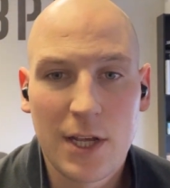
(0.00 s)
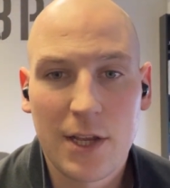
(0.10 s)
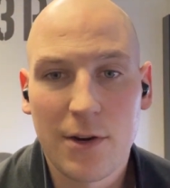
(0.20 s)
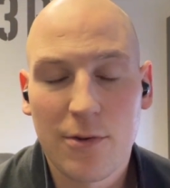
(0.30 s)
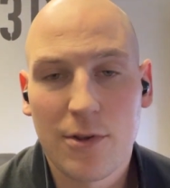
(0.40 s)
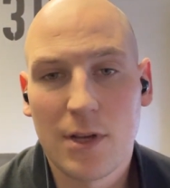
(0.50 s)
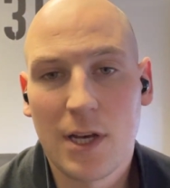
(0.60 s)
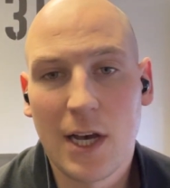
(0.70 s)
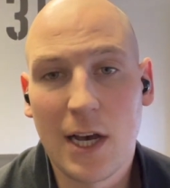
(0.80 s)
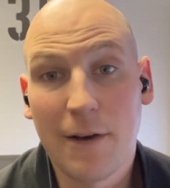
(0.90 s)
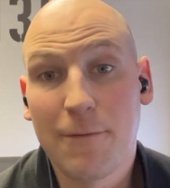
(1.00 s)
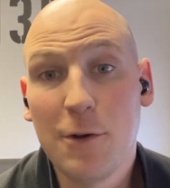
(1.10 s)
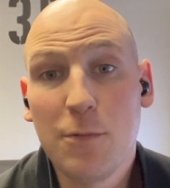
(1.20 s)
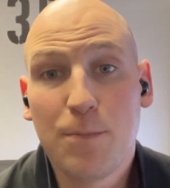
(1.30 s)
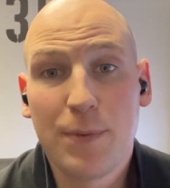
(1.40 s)
there's a
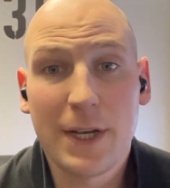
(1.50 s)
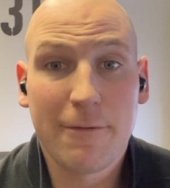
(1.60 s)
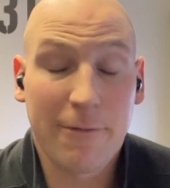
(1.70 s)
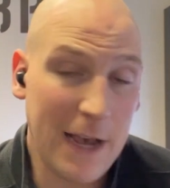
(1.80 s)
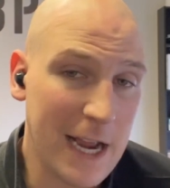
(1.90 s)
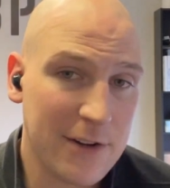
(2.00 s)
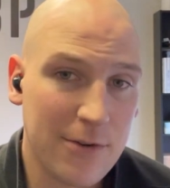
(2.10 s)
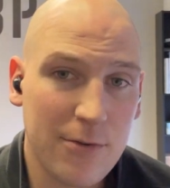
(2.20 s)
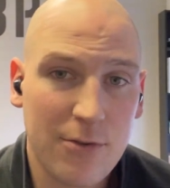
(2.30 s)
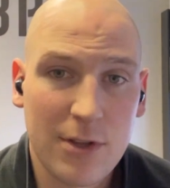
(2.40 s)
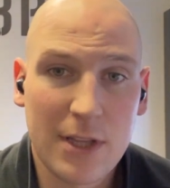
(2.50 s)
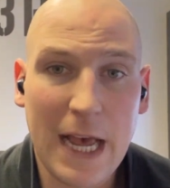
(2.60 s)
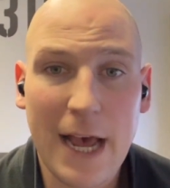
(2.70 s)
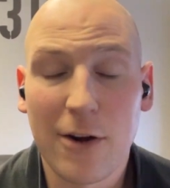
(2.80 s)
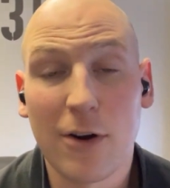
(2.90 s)
few big factors
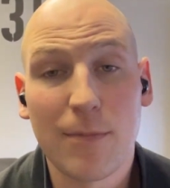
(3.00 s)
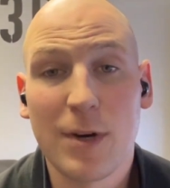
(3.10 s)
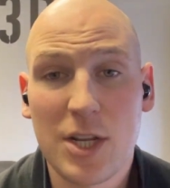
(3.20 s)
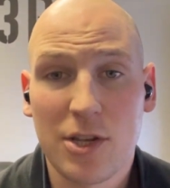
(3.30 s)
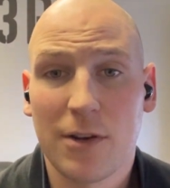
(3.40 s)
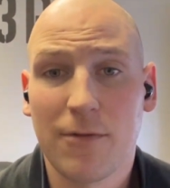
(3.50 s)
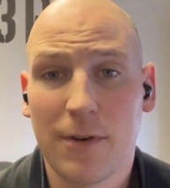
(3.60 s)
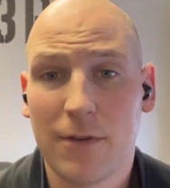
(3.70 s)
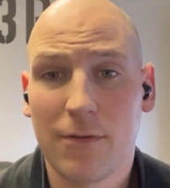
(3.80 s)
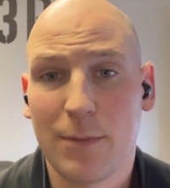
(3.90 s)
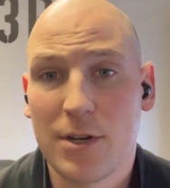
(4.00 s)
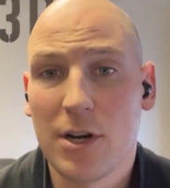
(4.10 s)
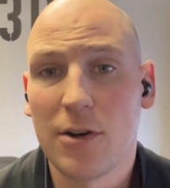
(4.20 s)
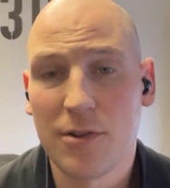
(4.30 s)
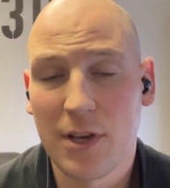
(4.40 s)
that are much different from
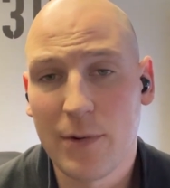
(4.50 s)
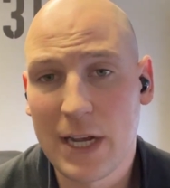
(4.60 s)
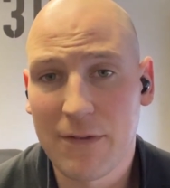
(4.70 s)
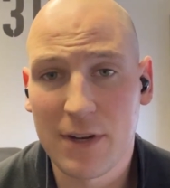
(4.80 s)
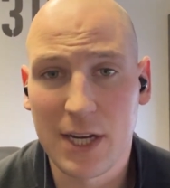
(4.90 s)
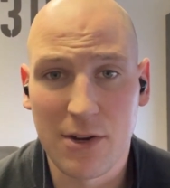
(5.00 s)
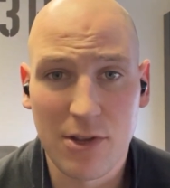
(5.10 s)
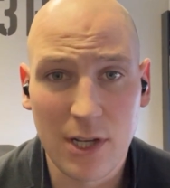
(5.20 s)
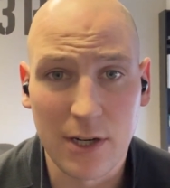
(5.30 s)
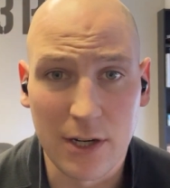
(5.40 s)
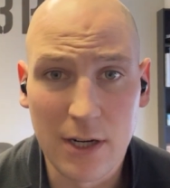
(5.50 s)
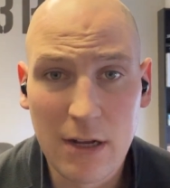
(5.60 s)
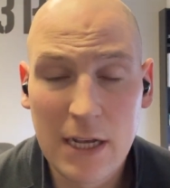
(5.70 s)
adults that we have to consider.